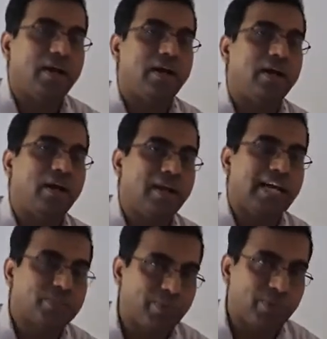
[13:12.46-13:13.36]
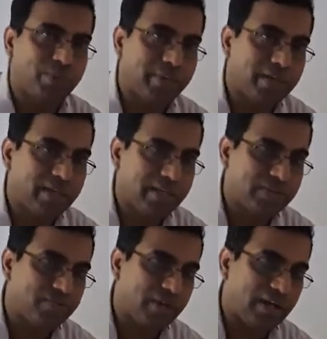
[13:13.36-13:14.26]
Last point to make here
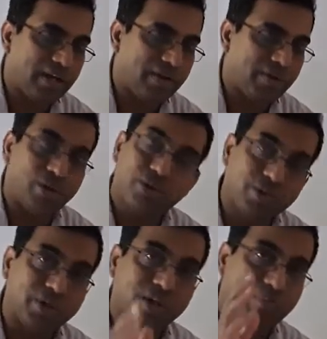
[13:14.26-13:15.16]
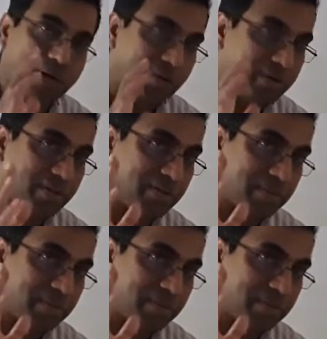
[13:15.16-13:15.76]
is we are not talking about